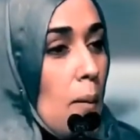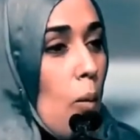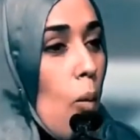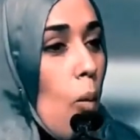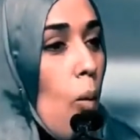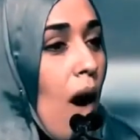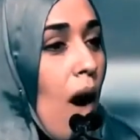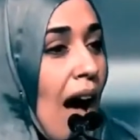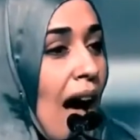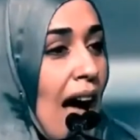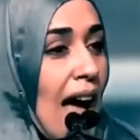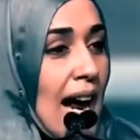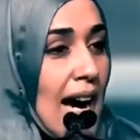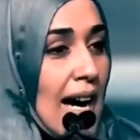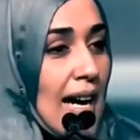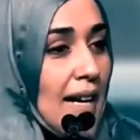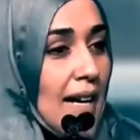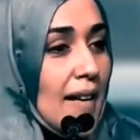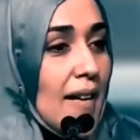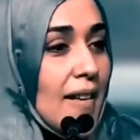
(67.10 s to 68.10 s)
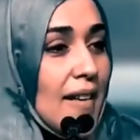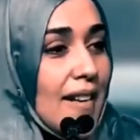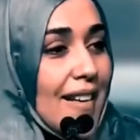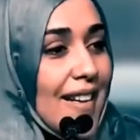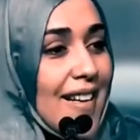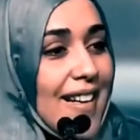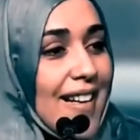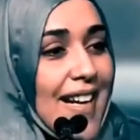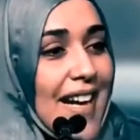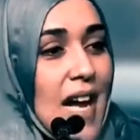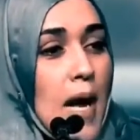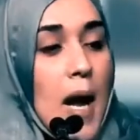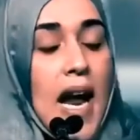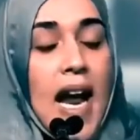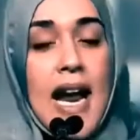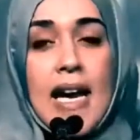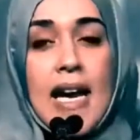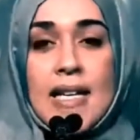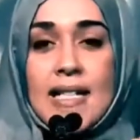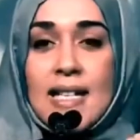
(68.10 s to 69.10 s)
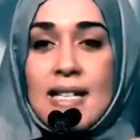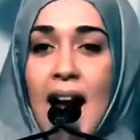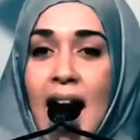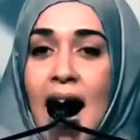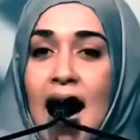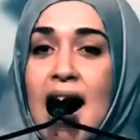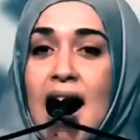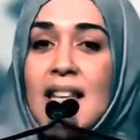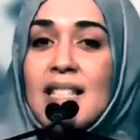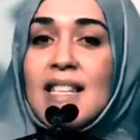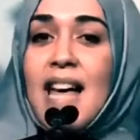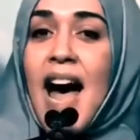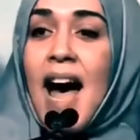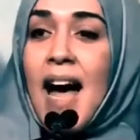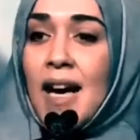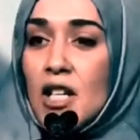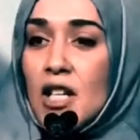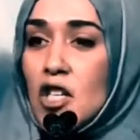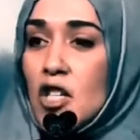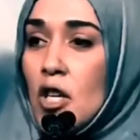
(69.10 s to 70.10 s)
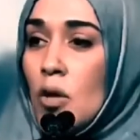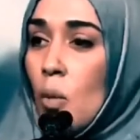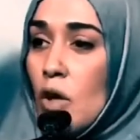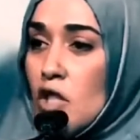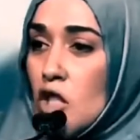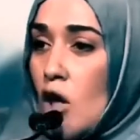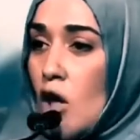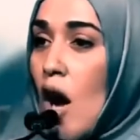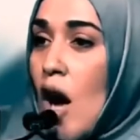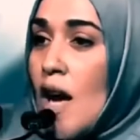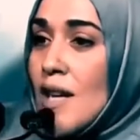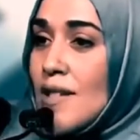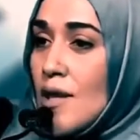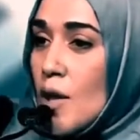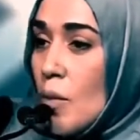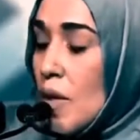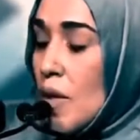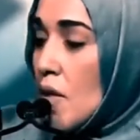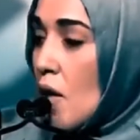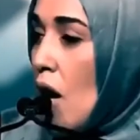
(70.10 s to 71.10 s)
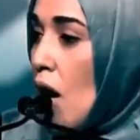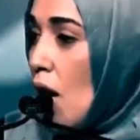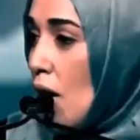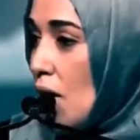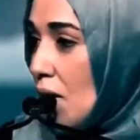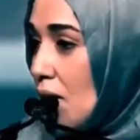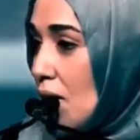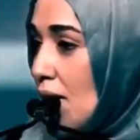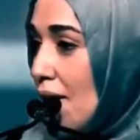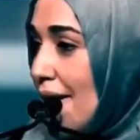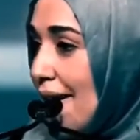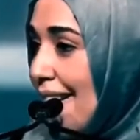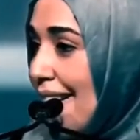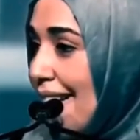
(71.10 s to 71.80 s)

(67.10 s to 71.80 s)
Why? It is not his action which caused the result.